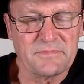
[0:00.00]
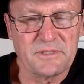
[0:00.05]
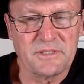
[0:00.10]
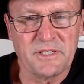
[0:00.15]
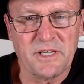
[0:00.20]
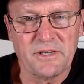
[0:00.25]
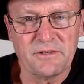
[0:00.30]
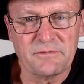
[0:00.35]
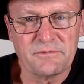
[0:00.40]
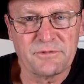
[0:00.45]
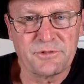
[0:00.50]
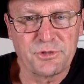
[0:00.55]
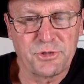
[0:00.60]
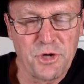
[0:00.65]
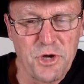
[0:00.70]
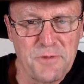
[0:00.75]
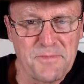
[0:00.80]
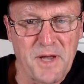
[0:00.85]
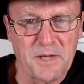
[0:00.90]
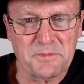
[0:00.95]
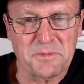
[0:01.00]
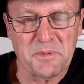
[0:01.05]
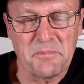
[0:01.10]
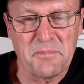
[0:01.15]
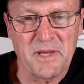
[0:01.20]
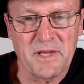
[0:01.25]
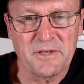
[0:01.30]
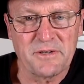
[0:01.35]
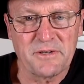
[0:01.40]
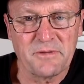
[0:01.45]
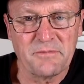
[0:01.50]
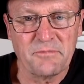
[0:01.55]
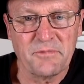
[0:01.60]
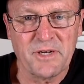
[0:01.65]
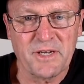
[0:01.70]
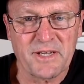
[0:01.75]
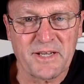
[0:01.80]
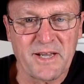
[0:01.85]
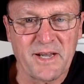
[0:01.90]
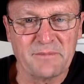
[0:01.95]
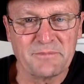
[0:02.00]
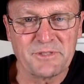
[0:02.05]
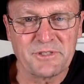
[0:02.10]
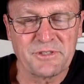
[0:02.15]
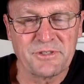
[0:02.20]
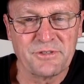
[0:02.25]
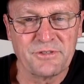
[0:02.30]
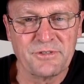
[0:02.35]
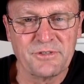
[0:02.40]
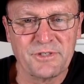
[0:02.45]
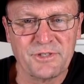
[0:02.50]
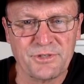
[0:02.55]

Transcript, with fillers: you know, too much momentum when it comes to